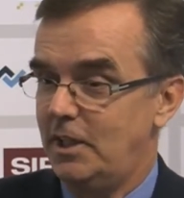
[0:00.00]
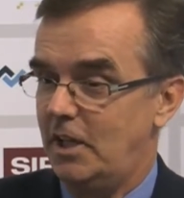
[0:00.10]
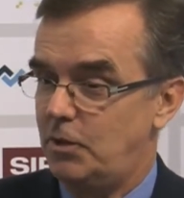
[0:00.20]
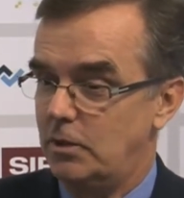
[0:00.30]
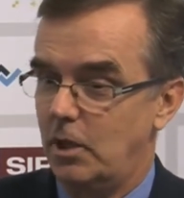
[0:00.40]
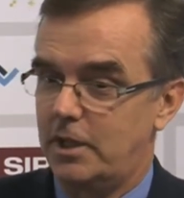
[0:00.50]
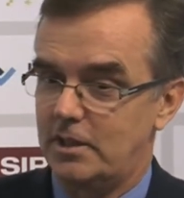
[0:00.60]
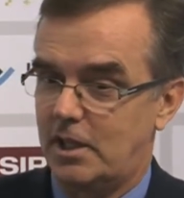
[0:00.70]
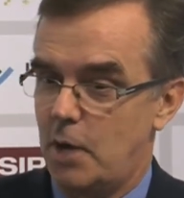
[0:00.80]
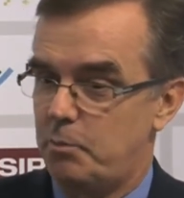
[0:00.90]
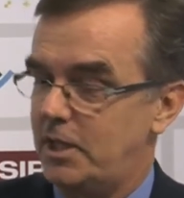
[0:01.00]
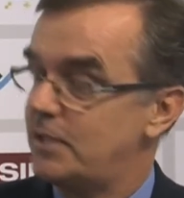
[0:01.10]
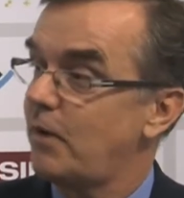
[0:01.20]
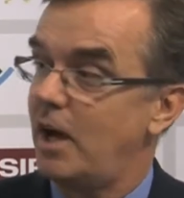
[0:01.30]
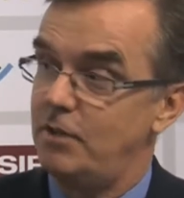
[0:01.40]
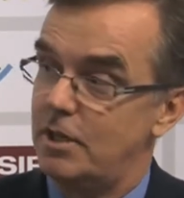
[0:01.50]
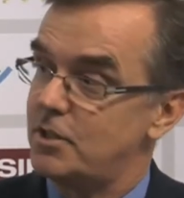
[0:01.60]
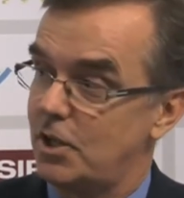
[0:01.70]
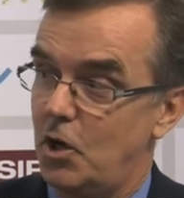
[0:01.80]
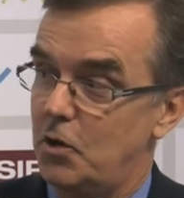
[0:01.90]
If you look at the companies 5
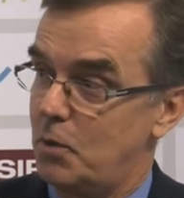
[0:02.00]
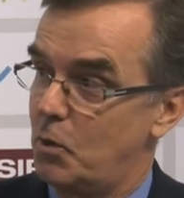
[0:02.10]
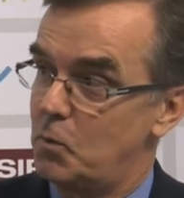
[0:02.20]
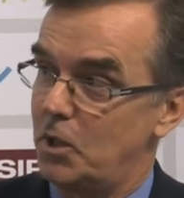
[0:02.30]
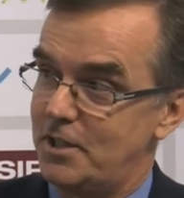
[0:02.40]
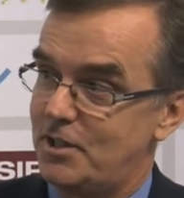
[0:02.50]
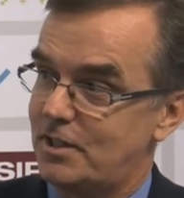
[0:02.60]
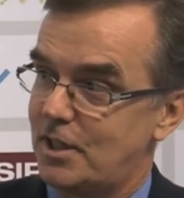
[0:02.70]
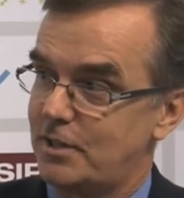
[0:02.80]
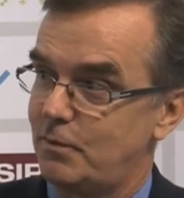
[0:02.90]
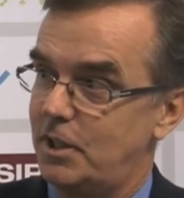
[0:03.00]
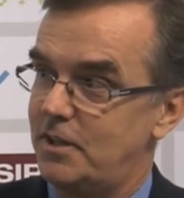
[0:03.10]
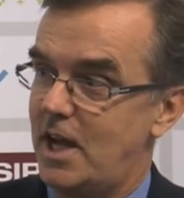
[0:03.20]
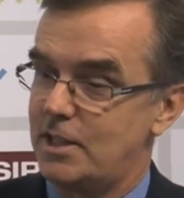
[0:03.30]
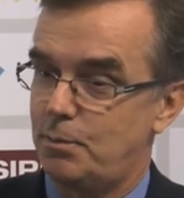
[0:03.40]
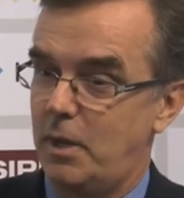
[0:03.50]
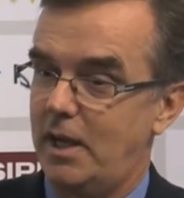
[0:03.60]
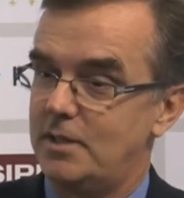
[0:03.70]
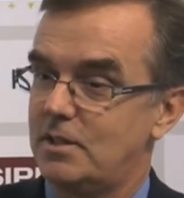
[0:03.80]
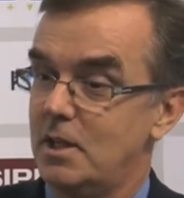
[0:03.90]
years ago that were really successful in that
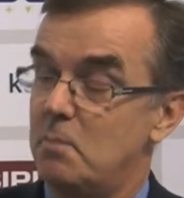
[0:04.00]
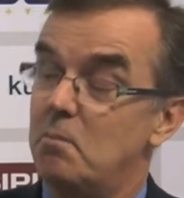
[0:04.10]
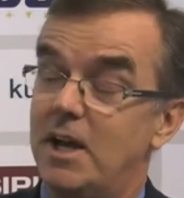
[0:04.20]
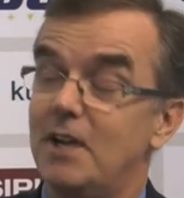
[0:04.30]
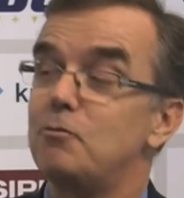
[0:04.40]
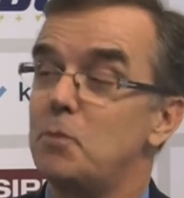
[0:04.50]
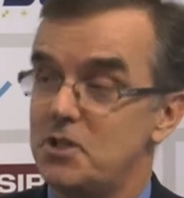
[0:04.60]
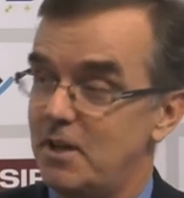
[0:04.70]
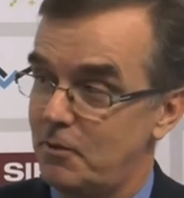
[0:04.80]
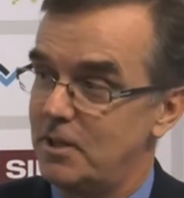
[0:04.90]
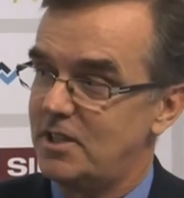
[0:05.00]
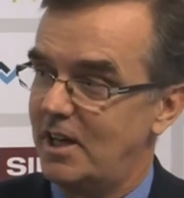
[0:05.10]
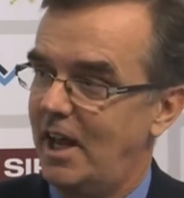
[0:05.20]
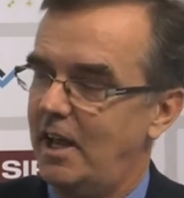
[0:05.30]
space, many of them are different today.